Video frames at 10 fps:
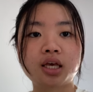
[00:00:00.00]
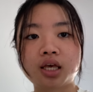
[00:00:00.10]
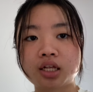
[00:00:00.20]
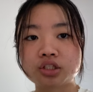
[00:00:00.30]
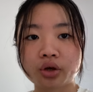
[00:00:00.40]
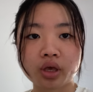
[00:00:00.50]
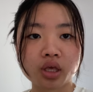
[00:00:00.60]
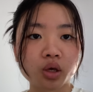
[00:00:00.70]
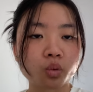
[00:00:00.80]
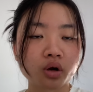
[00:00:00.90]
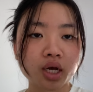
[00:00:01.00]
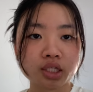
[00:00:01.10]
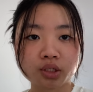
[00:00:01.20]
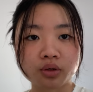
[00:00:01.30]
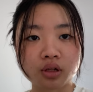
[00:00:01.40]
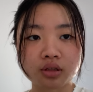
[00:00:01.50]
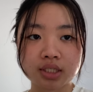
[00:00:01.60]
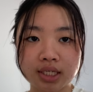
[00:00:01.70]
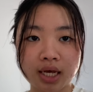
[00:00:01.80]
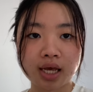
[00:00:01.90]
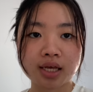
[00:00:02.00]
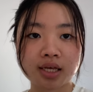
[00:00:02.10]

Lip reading: and showing you what I do along the day.